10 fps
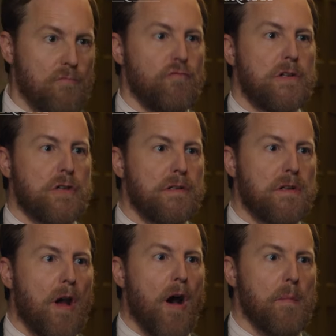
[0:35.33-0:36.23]
Richard
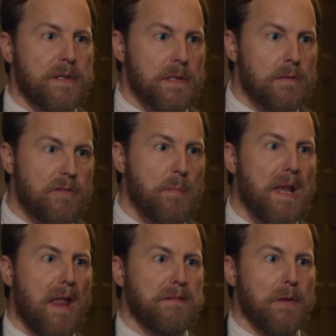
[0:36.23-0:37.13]
Carmody
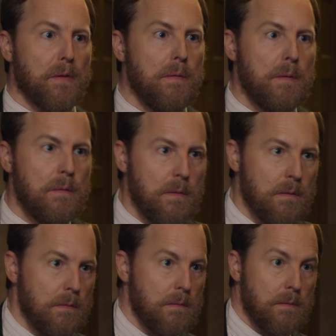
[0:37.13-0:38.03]
from London.
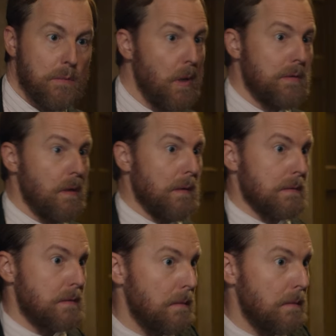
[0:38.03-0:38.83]
He won't last.